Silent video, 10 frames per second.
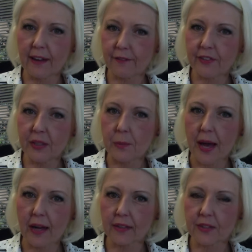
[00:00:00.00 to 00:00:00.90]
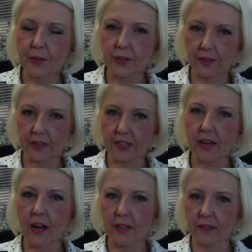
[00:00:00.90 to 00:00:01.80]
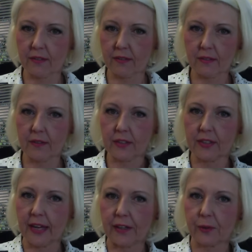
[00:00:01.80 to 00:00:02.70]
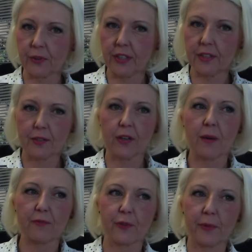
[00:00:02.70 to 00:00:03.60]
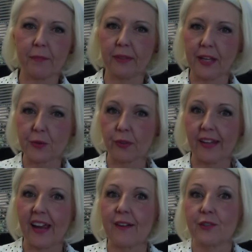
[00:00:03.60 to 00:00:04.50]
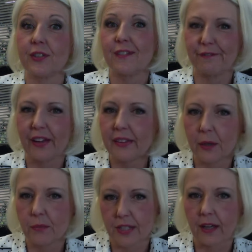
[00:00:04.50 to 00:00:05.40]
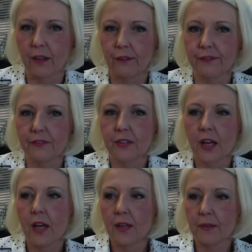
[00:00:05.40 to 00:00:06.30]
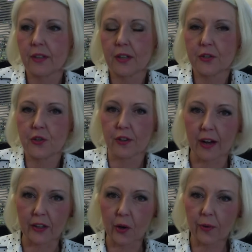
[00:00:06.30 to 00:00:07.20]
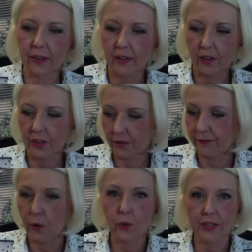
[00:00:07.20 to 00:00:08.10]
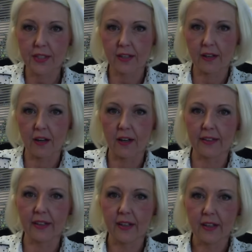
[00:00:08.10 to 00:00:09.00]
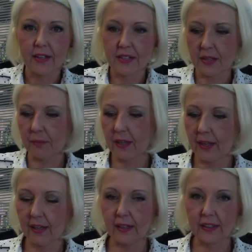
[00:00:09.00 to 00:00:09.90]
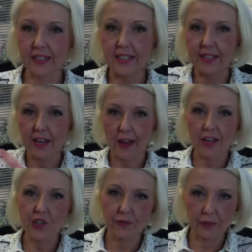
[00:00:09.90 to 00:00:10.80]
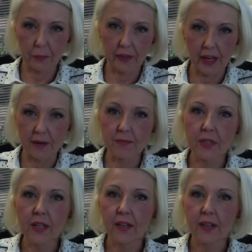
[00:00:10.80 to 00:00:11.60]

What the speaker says: that feedback. So they don't need to come from a place where they have to defend themselves, because you're not going there. You're focusing on something detached from them